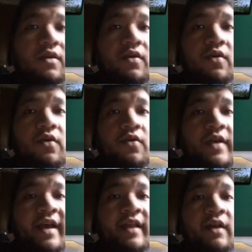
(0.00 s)
Oh
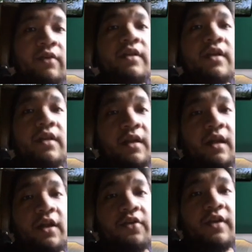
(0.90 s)
yeah, now
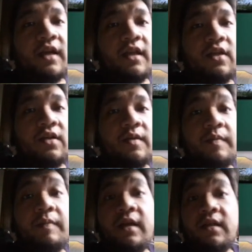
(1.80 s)
another thing I need to
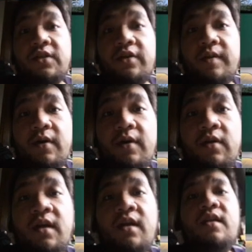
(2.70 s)
be concerned about,
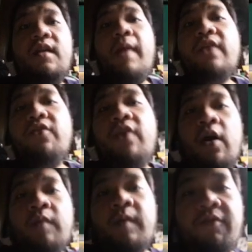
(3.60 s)
the battery on
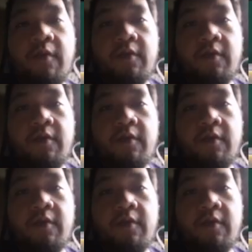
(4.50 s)
my phone.